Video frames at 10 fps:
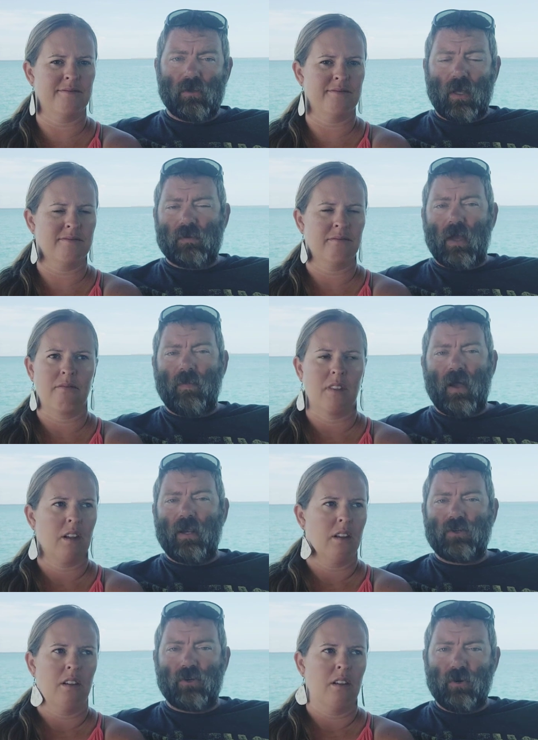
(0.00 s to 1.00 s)
Speaker 1: clamps. I buy
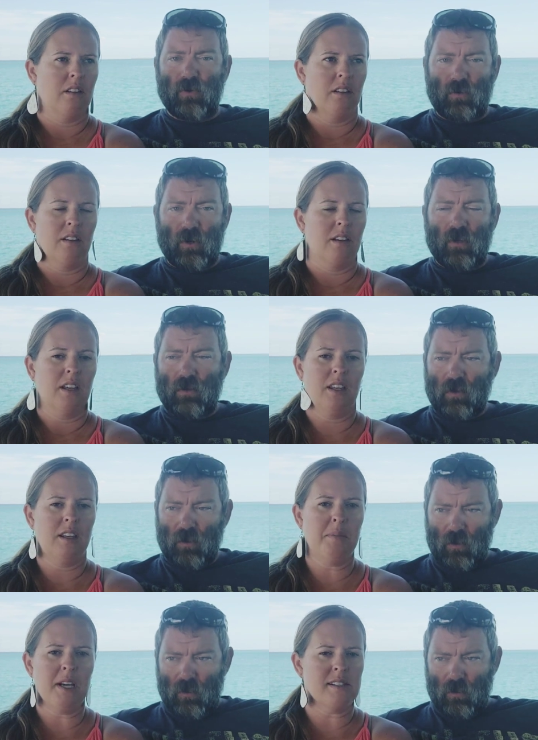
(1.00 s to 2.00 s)
an extra two or three.
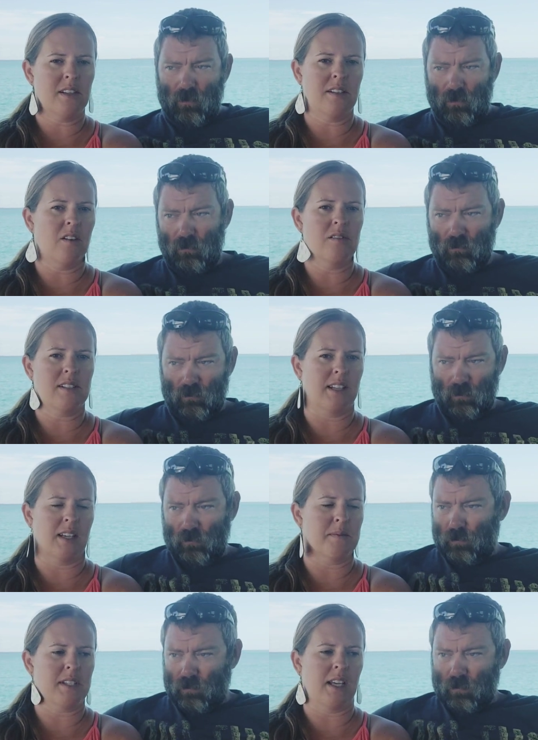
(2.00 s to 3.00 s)
Speaker 2: He buys hose
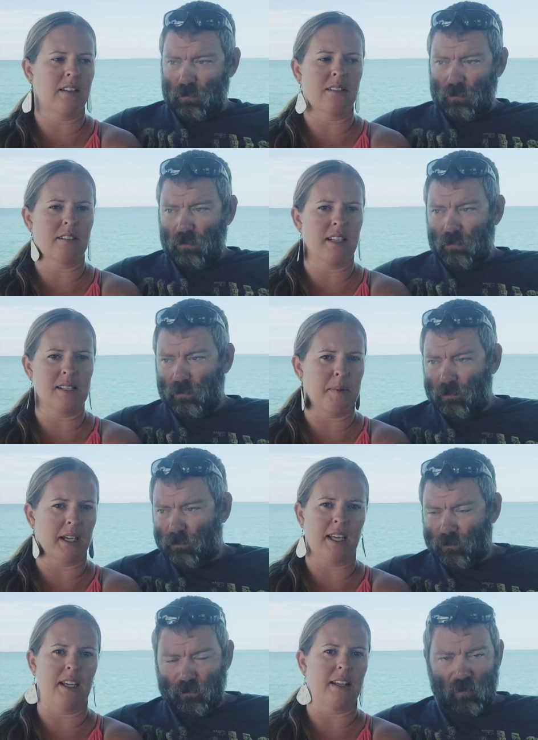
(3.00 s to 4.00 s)
clamps like little kids
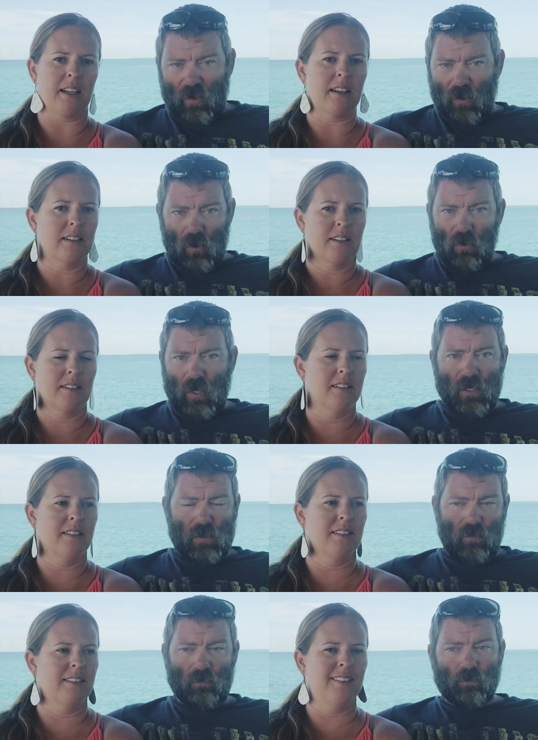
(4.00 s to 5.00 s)
buy candy. I've got a whole
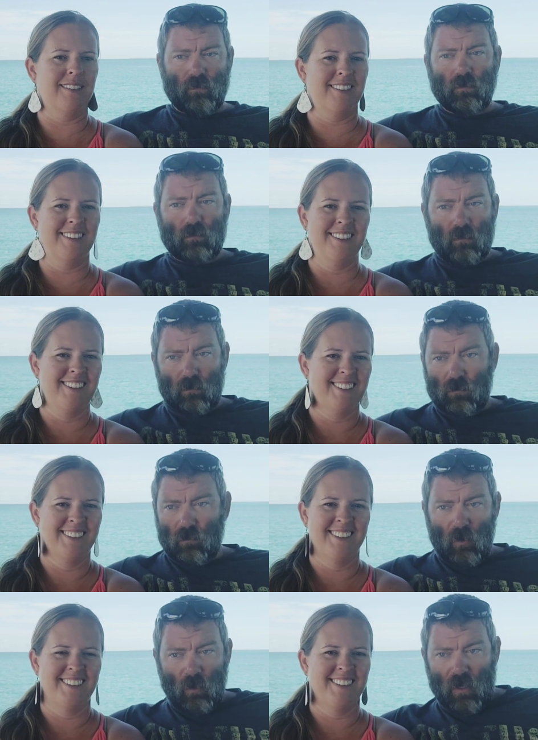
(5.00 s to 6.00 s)
Speaker 1: case of
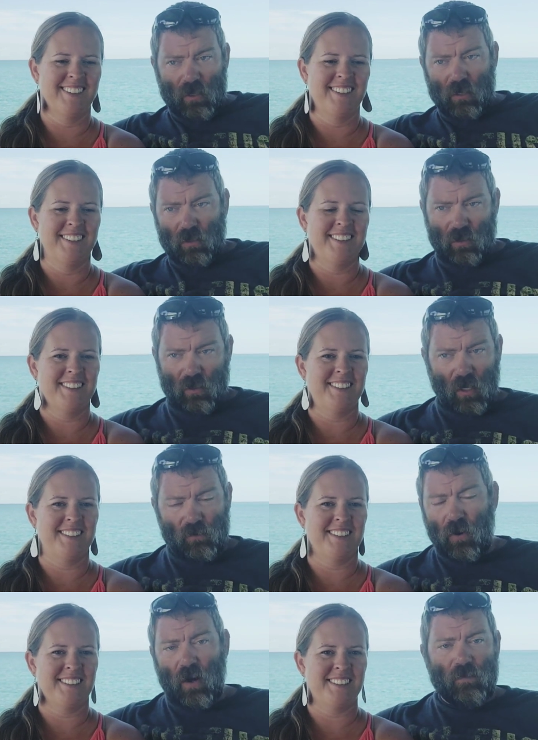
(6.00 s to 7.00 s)
them, but
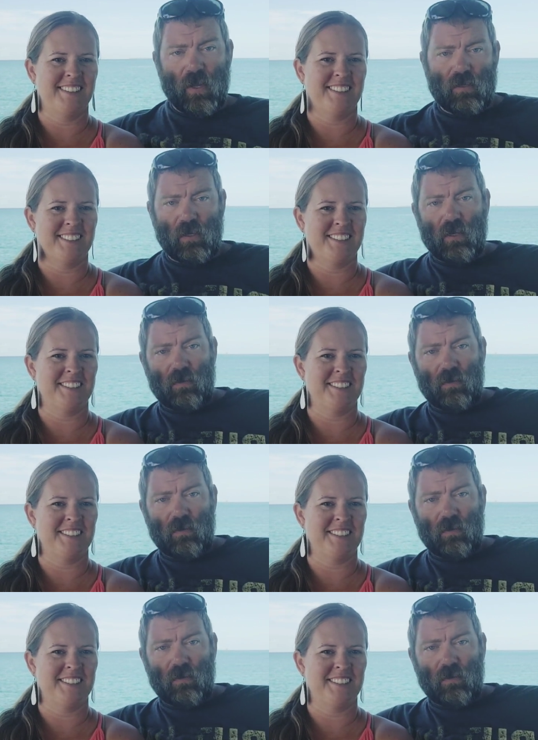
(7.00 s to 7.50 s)
thus far I've yet to